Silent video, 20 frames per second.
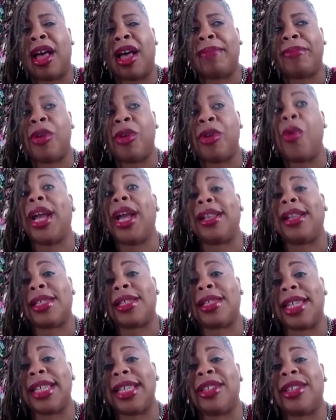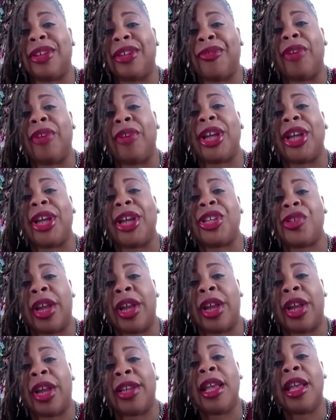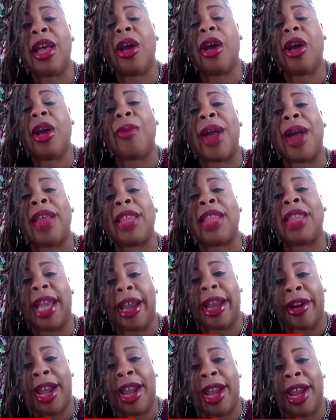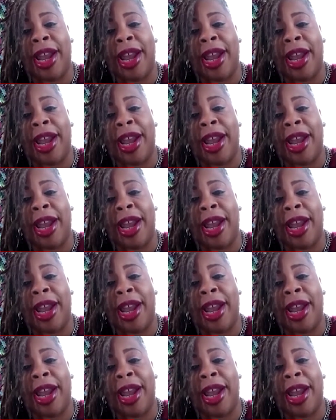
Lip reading: going on 6 different restaurants around the area.